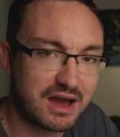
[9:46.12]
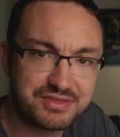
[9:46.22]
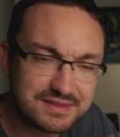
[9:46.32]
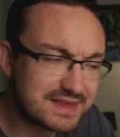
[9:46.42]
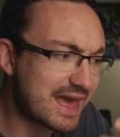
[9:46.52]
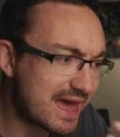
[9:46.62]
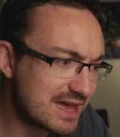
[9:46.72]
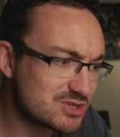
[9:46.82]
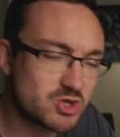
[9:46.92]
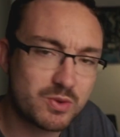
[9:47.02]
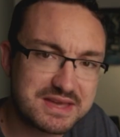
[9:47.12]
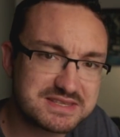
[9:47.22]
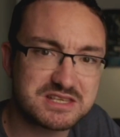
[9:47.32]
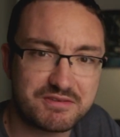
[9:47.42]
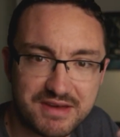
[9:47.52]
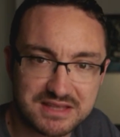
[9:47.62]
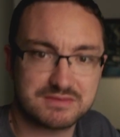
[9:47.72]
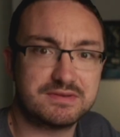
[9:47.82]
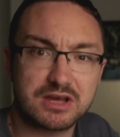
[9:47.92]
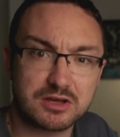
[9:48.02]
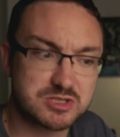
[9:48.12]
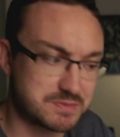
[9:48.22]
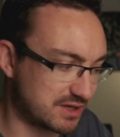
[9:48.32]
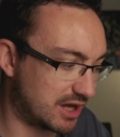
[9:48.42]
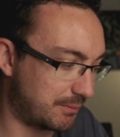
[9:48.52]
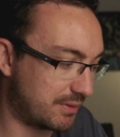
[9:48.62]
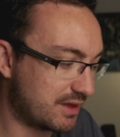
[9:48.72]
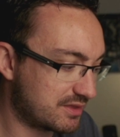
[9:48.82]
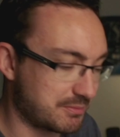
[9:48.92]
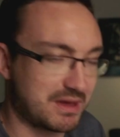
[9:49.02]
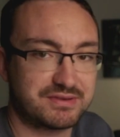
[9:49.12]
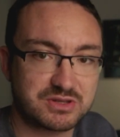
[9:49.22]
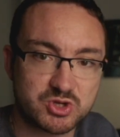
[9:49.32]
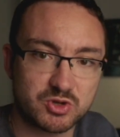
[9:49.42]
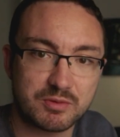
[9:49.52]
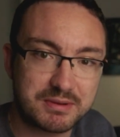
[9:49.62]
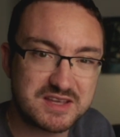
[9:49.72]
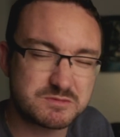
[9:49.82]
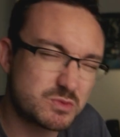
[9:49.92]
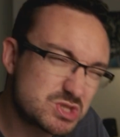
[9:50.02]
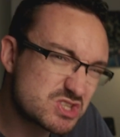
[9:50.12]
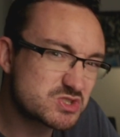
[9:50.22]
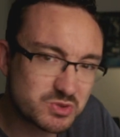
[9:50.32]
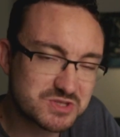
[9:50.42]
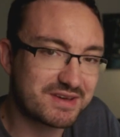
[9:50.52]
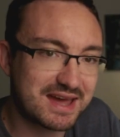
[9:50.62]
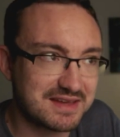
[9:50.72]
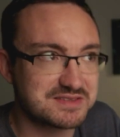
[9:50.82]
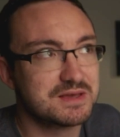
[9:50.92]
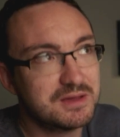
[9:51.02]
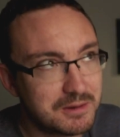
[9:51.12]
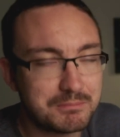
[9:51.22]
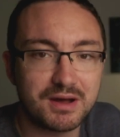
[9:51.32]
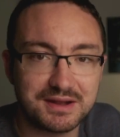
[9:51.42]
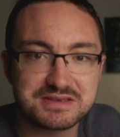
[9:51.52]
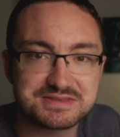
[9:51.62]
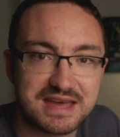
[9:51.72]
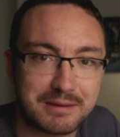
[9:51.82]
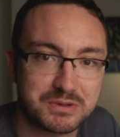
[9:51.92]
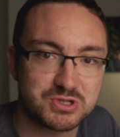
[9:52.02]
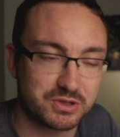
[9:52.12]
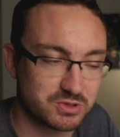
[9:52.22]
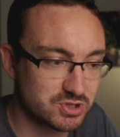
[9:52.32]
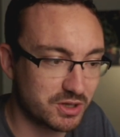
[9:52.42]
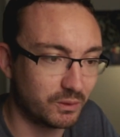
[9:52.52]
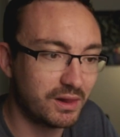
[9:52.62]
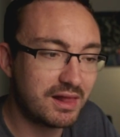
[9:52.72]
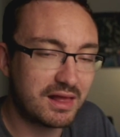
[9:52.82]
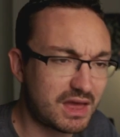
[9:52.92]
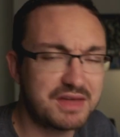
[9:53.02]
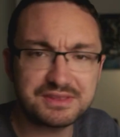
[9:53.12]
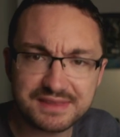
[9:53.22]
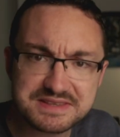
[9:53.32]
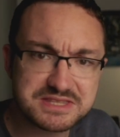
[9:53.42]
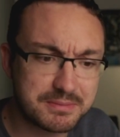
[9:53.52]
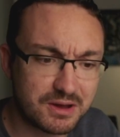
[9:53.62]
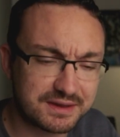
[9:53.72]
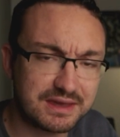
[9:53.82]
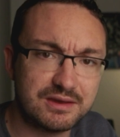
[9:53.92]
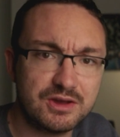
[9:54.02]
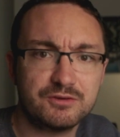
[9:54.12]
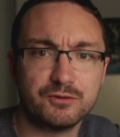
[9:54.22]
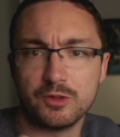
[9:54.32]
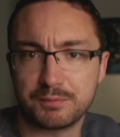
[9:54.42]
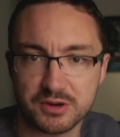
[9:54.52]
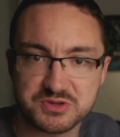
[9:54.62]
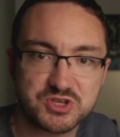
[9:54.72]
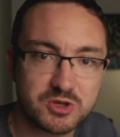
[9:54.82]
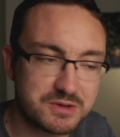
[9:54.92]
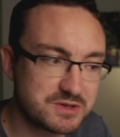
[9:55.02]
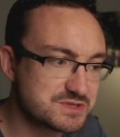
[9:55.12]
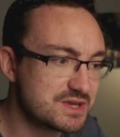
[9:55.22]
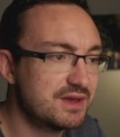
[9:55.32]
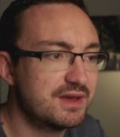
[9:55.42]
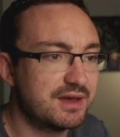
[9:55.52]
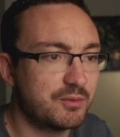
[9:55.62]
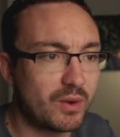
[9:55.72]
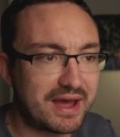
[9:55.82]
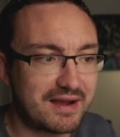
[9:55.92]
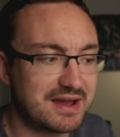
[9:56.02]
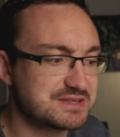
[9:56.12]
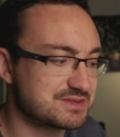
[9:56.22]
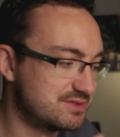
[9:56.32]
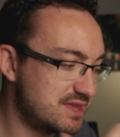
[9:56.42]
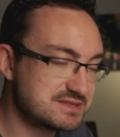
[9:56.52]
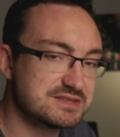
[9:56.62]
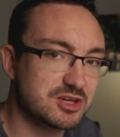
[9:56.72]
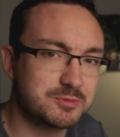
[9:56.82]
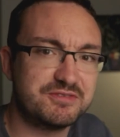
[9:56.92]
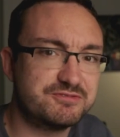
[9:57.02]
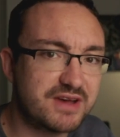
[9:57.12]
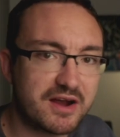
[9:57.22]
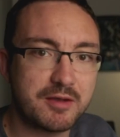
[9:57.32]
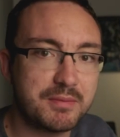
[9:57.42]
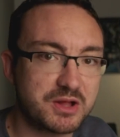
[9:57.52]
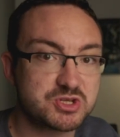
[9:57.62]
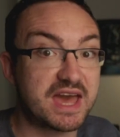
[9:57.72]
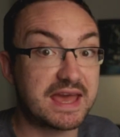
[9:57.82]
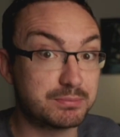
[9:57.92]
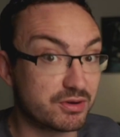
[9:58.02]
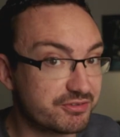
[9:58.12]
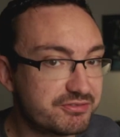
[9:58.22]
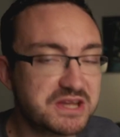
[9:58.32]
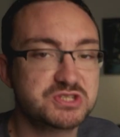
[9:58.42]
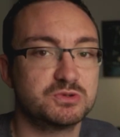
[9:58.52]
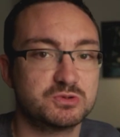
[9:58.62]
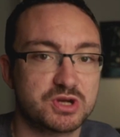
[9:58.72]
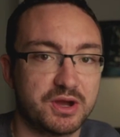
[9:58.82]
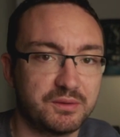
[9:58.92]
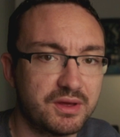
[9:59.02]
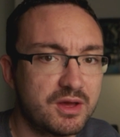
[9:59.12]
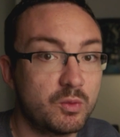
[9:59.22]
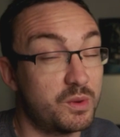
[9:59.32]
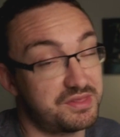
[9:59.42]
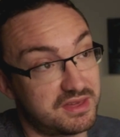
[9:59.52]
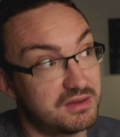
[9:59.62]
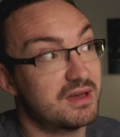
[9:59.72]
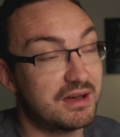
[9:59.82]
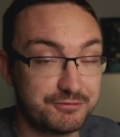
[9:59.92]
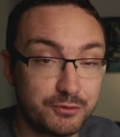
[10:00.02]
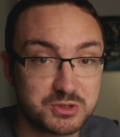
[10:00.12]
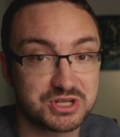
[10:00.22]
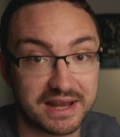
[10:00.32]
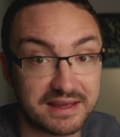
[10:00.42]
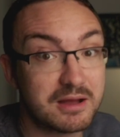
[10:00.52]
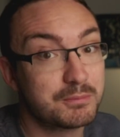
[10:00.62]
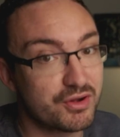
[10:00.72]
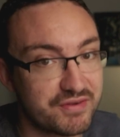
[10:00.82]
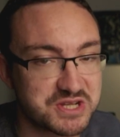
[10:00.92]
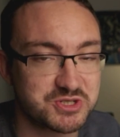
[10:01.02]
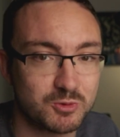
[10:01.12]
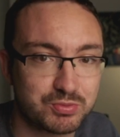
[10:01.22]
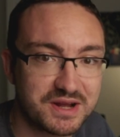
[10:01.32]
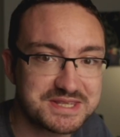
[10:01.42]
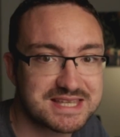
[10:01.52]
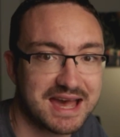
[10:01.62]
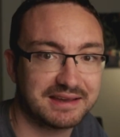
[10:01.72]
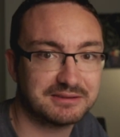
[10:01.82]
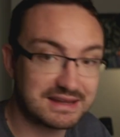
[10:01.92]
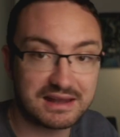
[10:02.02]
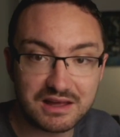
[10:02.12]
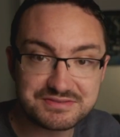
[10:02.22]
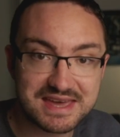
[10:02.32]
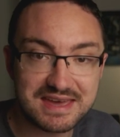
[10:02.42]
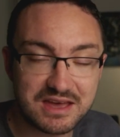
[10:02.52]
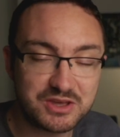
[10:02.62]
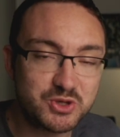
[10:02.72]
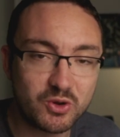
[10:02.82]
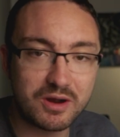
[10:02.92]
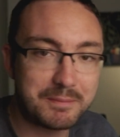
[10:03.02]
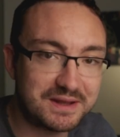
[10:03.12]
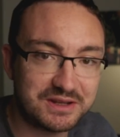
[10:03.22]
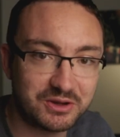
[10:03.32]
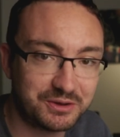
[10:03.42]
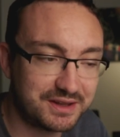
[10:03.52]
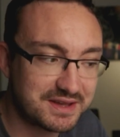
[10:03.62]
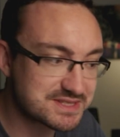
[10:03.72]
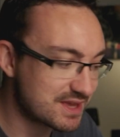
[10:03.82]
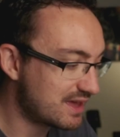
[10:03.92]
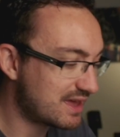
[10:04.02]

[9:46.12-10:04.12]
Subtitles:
I think the Air 2S is effectively going to become the Mavic 2 replacement, which it sort of has, minus the aperture control. I think that's the market for the prosumers, whereas this is going to be very much a professional drone with a, unfortunately, professional price tag. Now, I'd love to hear your opinion on this.